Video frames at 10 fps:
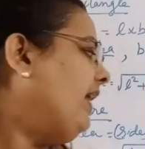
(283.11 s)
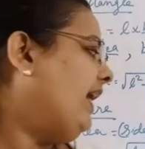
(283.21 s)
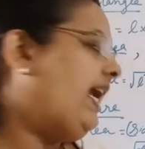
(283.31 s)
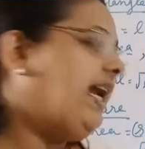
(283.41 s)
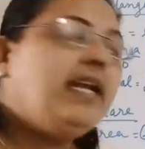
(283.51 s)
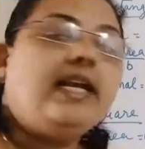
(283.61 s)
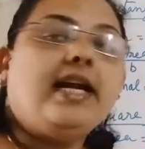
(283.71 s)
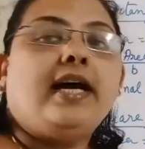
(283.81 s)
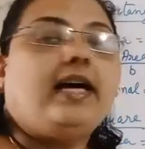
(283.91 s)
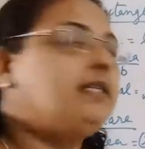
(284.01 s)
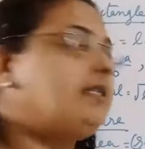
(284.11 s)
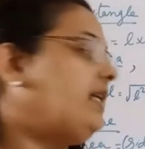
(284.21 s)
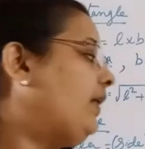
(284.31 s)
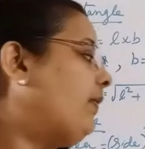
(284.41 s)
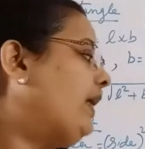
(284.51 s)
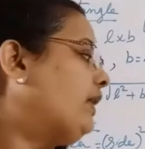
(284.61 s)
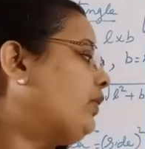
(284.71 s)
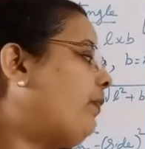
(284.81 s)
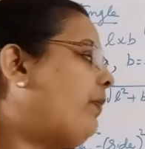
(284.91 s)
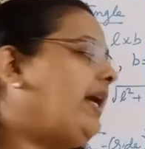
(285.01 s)
Area is equal to
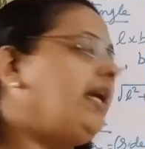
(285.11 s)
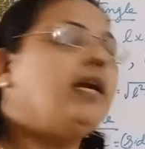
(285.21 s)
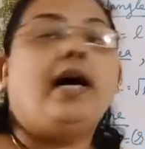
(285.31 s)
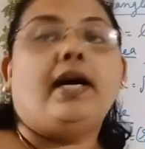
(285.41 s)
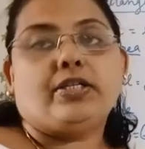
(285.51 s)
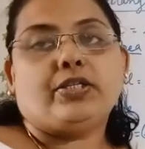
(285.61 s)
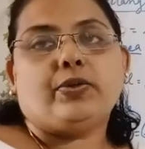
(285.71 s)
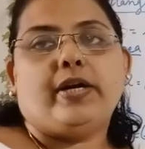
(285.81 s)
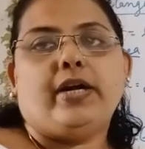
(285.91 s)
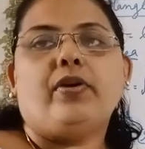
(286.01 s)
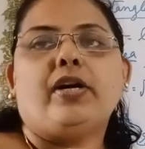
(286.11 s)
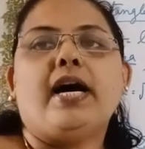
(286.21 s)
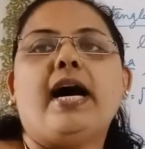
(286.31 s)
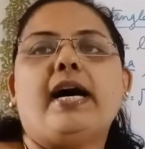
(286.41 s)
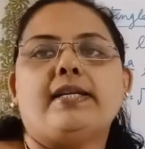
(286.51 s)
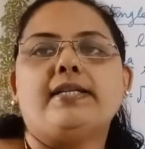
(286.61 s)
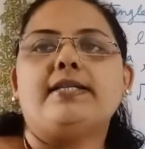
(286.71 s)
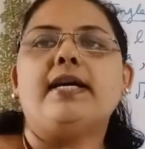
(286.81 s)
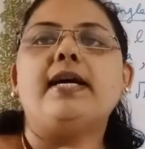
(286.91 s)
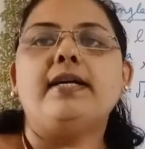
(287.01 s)
pi r square, where r is the